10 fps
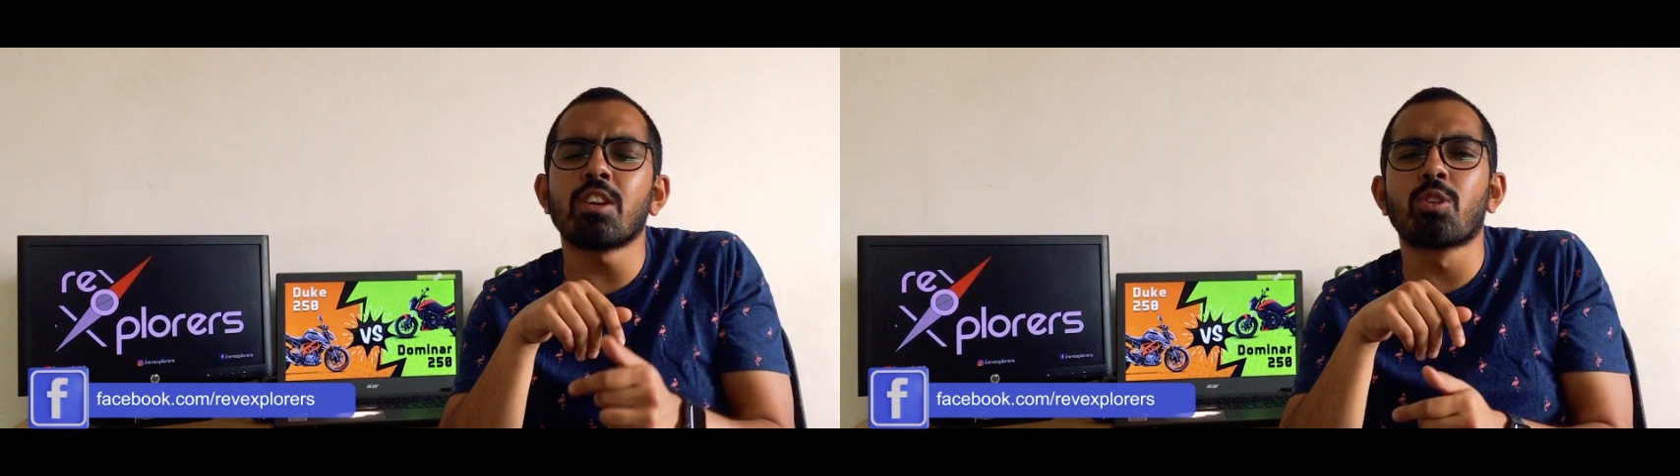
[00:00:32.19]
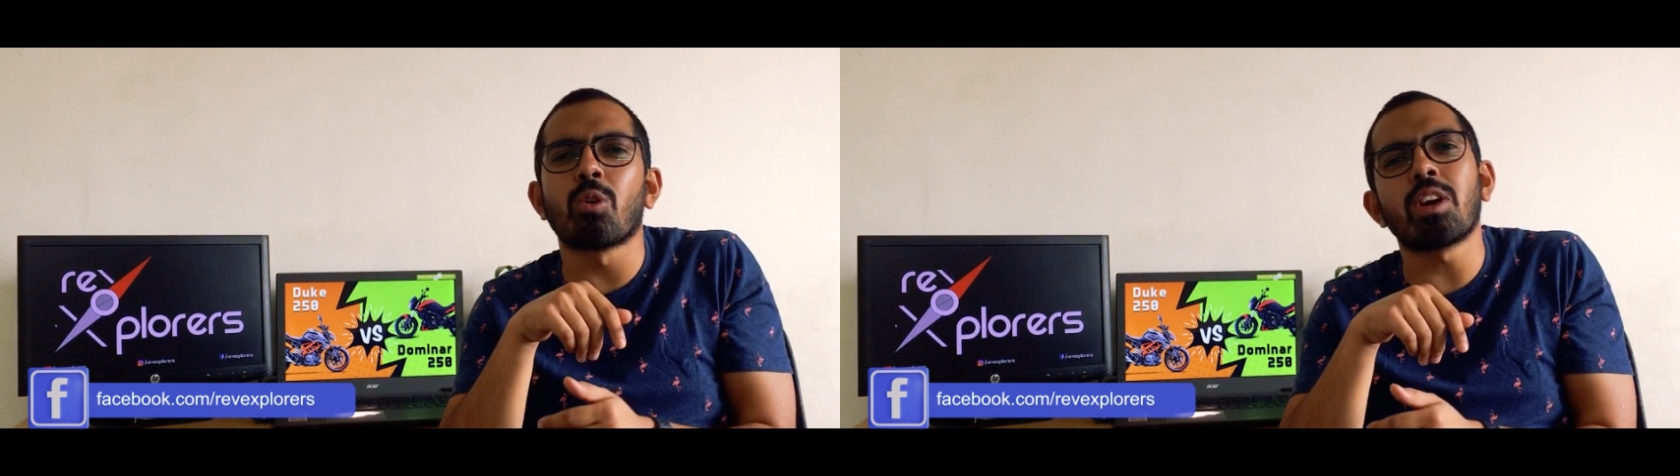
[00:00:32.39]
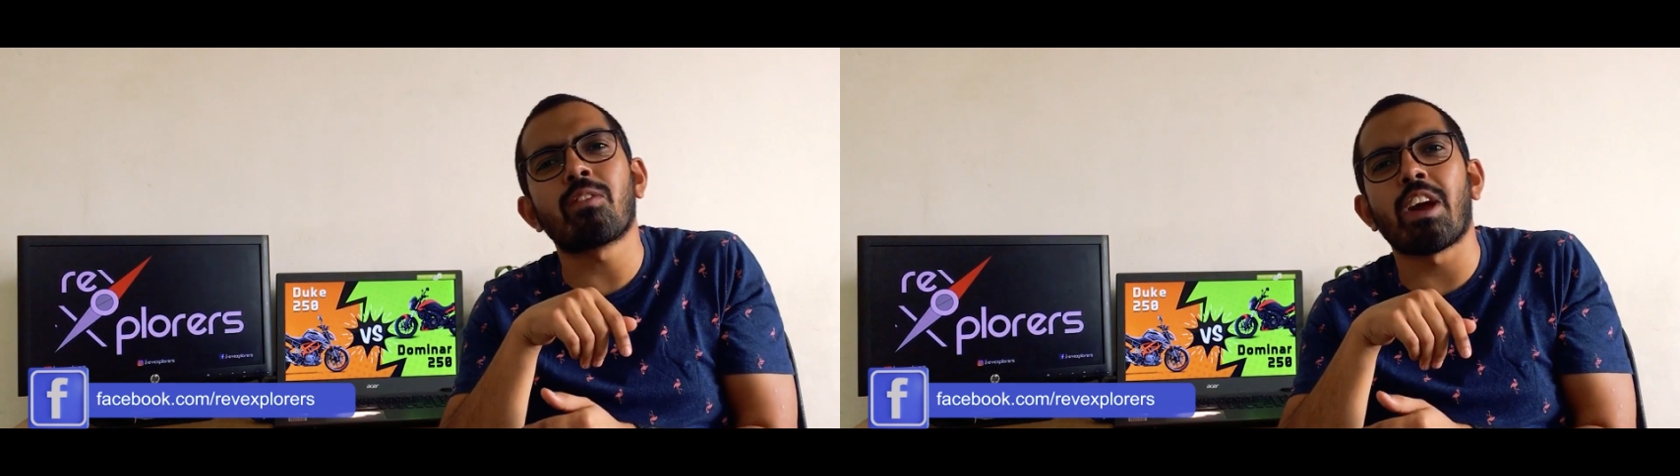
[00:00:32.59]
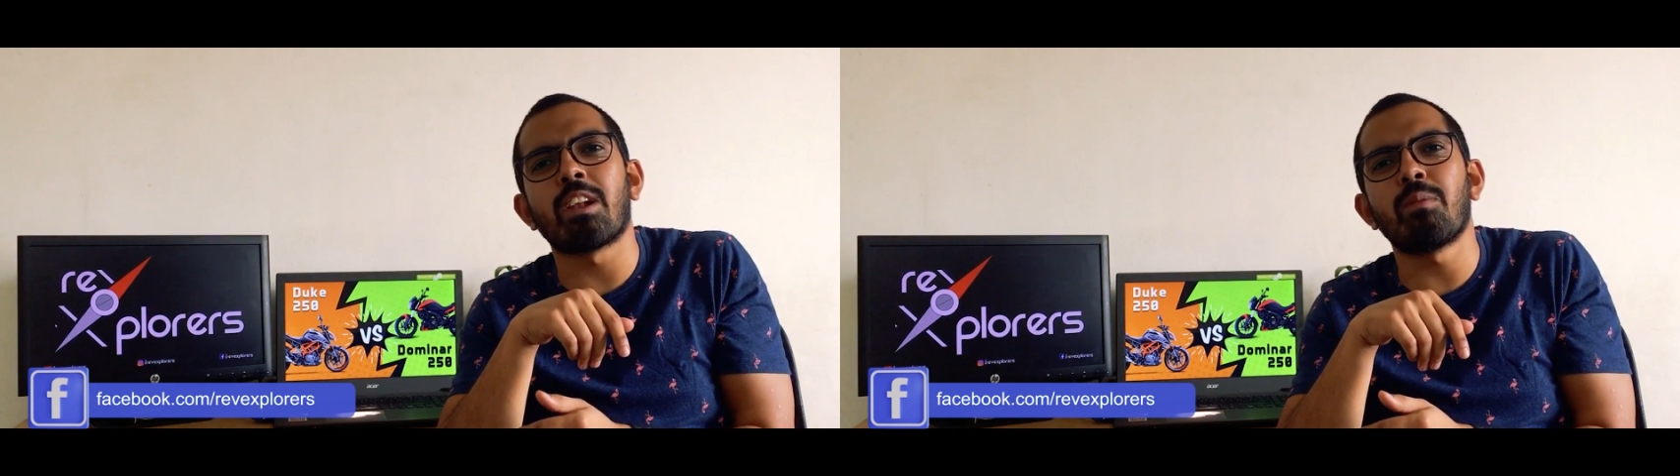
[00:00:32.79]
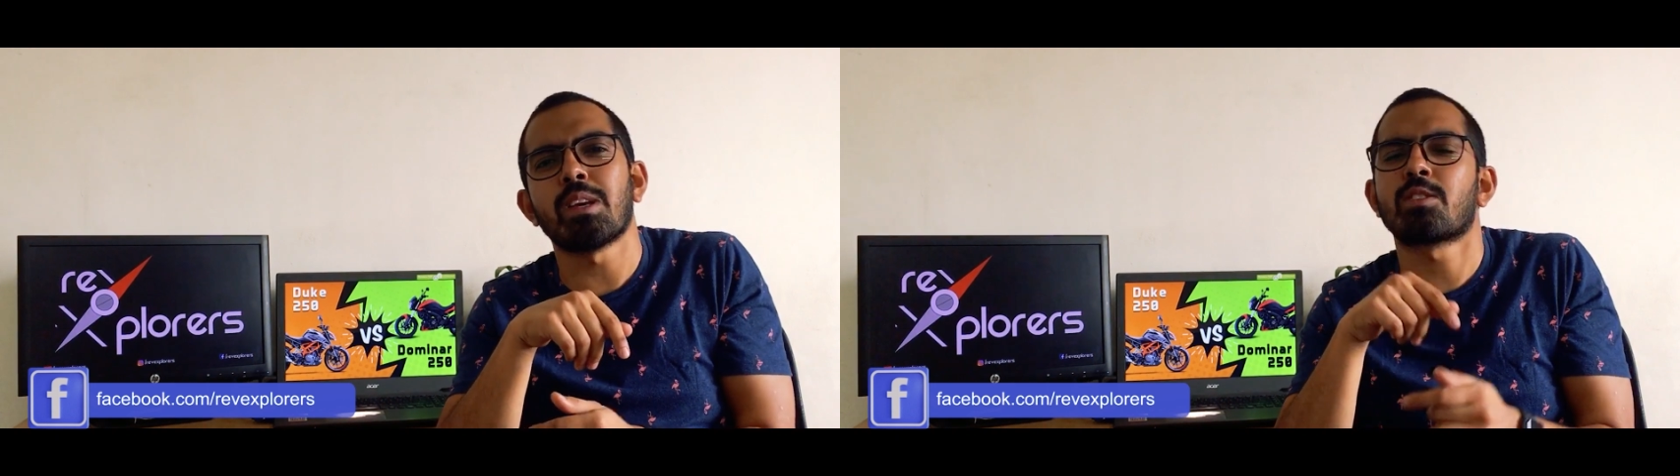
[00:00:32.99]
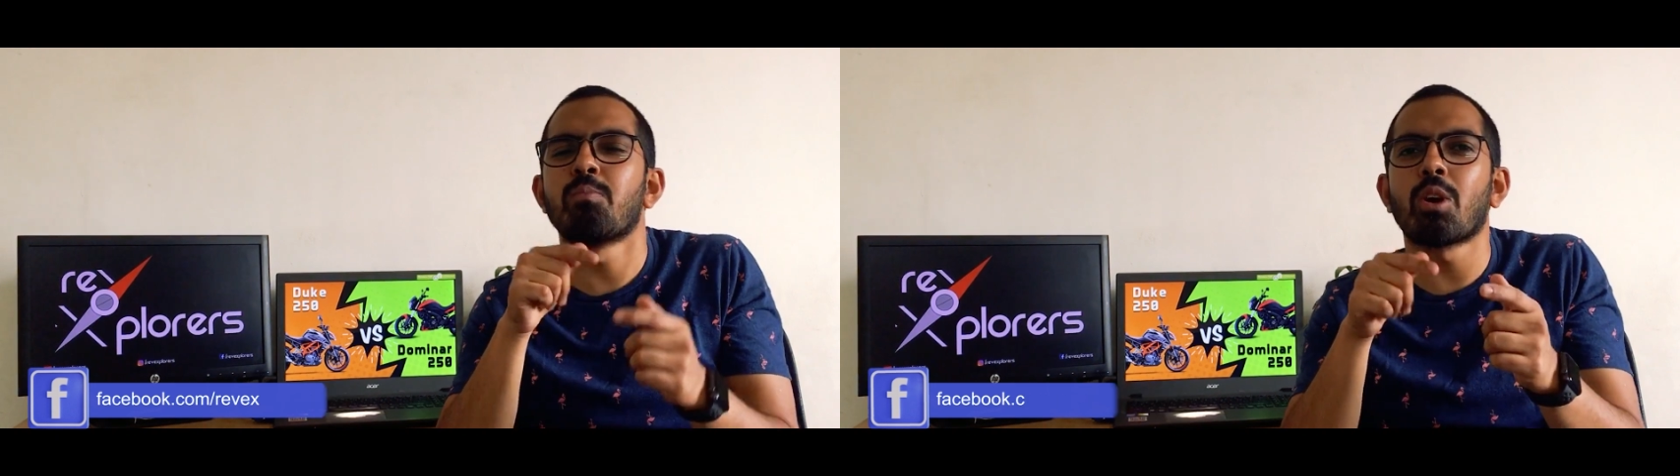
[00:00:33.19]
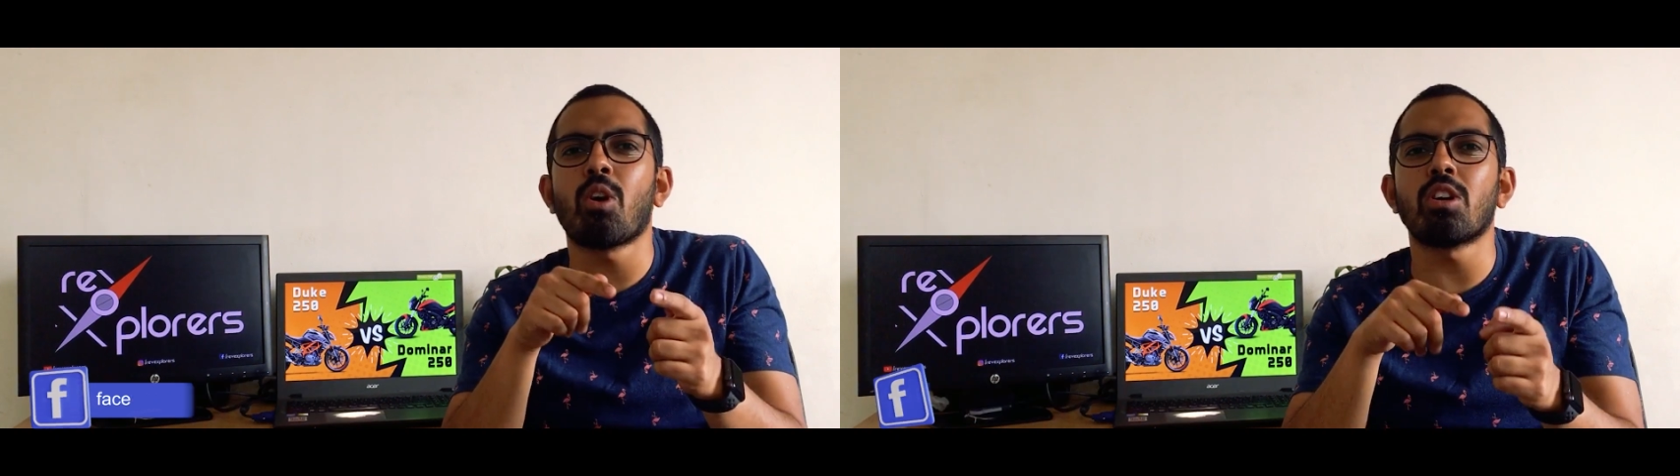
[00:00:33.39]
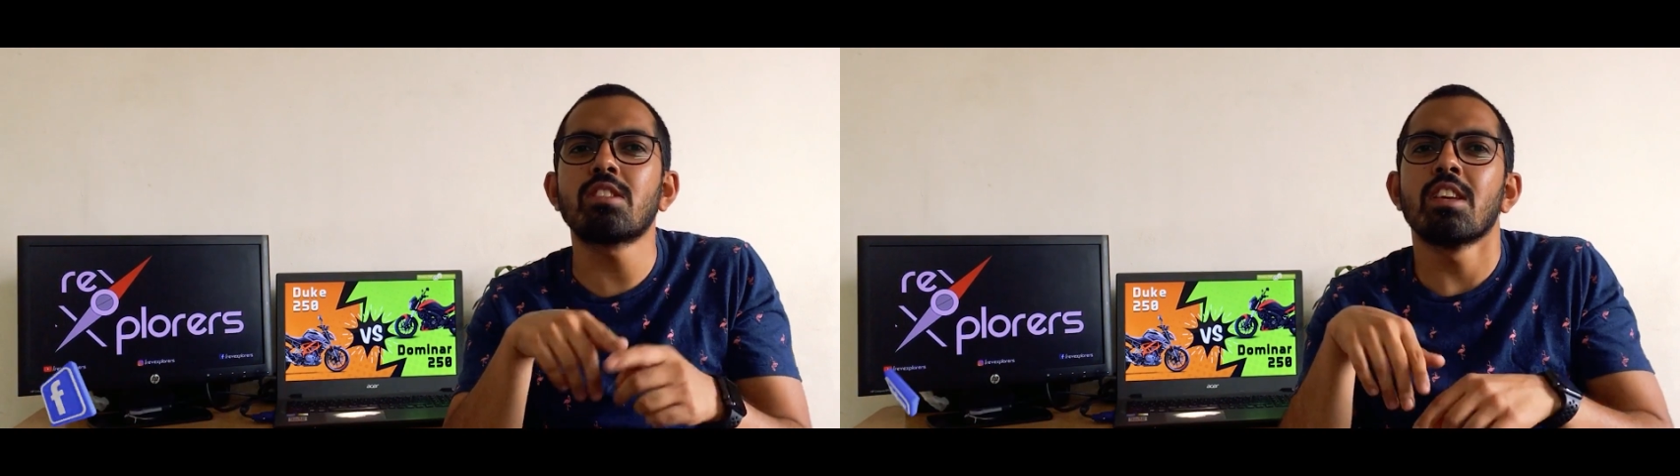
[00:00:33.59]
growing fan base
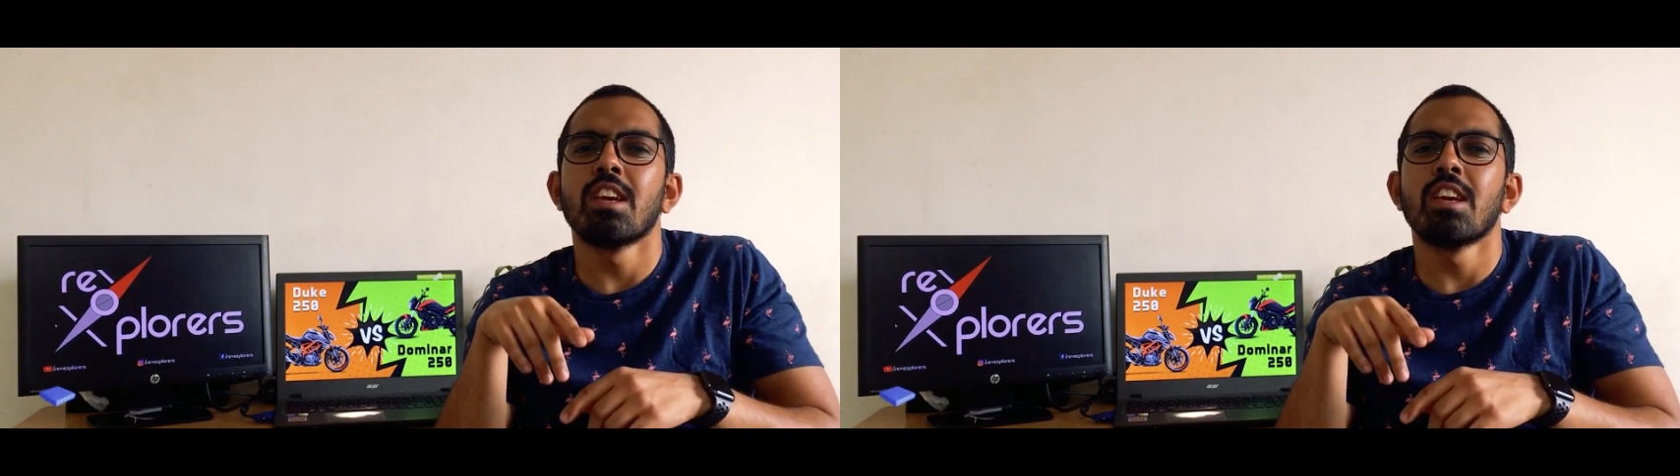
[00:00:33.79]
because